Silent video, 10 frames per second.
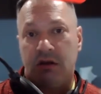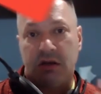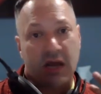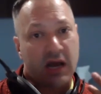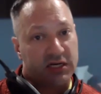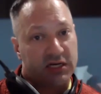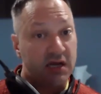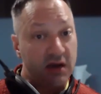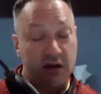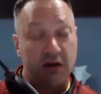not a
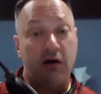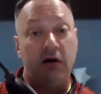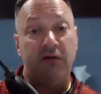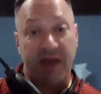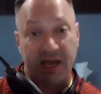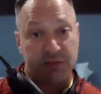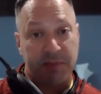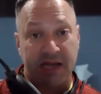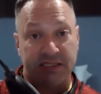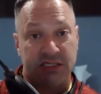ton of
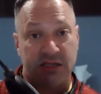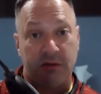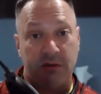expats there,